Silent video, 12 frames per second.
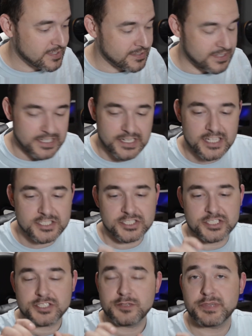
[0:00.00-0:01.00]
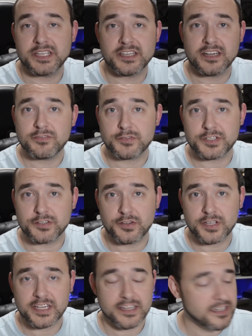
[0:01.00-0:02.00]
The notches should be enough when you're
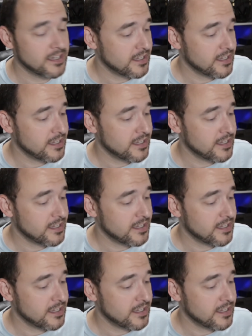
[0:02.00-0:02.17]
looking.